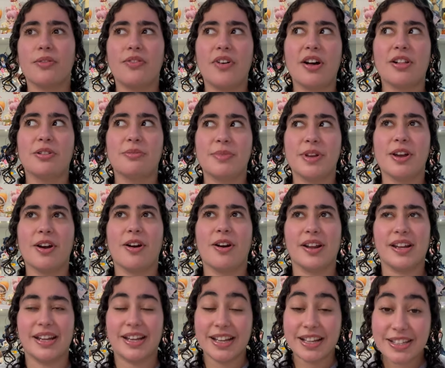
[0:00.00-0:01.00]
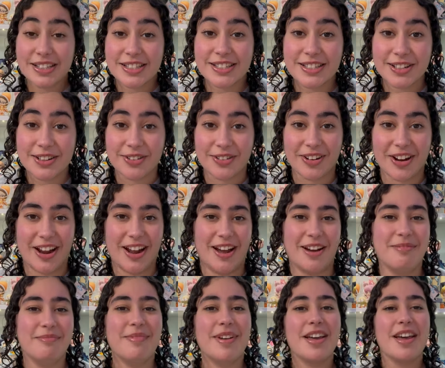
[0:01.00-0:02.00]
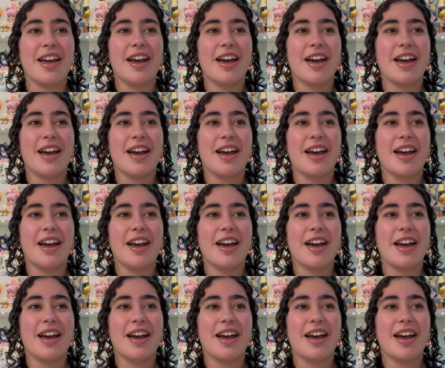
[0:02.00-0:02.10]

follow me on Instagram,